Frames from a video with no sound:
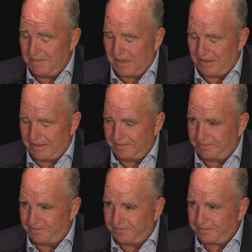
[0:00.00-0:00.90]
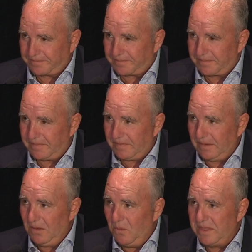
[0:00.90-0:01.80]
about it,
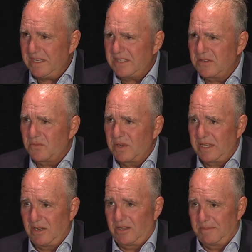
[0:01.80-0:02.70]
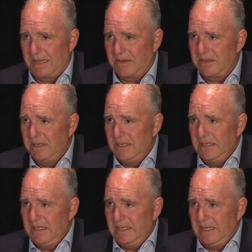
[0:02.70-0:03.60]
what this is really all about
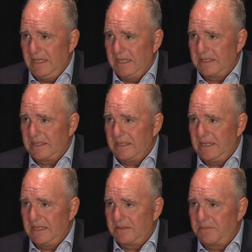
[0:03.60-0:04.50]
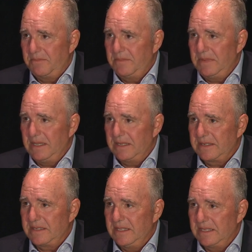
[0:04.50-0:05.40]
is, is,
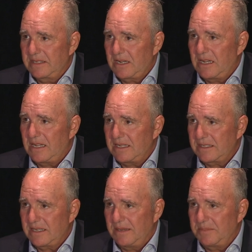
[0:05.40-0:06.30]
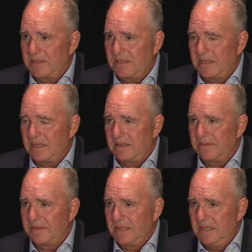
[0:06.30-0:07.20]
is this concept
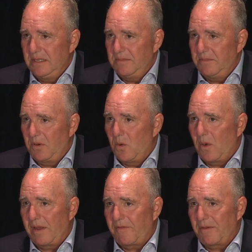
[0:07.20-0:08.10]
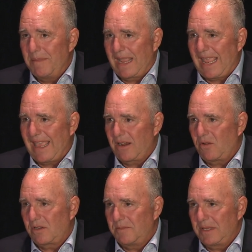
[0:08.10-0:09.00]
of going from
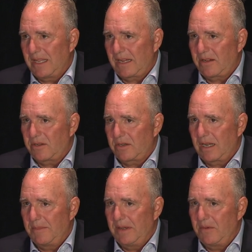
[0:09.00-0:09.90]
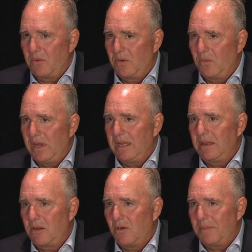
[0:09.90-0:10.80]
mechanical to molecular. I mean, when we
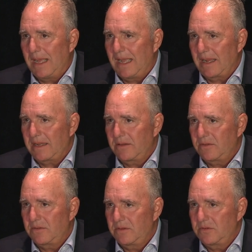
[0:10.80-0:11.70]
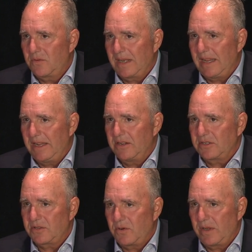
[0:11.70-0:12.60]
go back 20
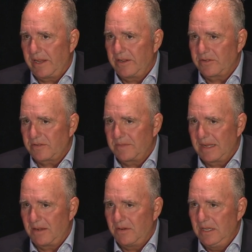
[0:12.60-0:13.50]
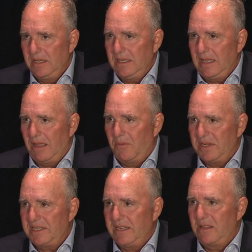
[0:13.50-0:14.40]
years, 30 years from now, and we
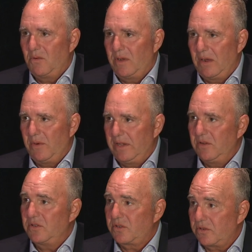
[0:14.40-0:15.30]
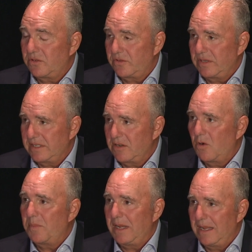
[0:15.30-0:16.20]
see the way we do surgeries and
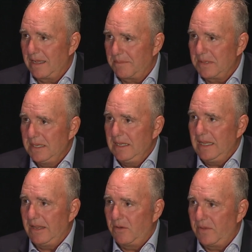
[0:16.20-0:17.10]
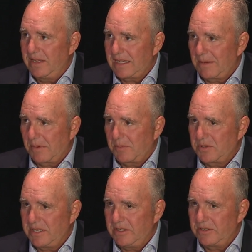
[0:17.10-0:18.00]
opening up and doing these type of
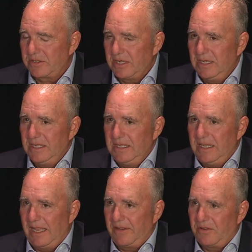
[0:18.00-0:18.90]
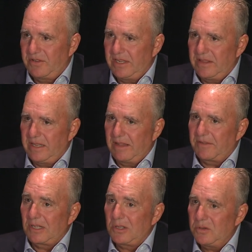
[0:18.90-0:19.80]
procedures, and you see the
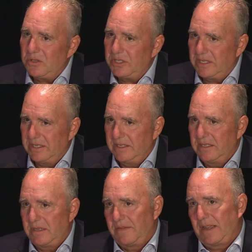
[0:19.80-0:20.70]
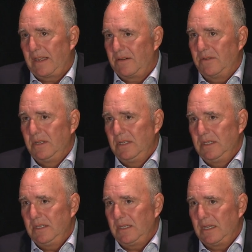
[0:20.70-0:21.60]
evolution of how
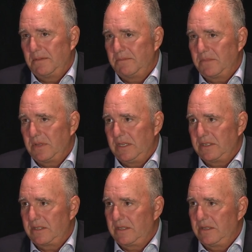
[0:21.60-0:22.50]
um, these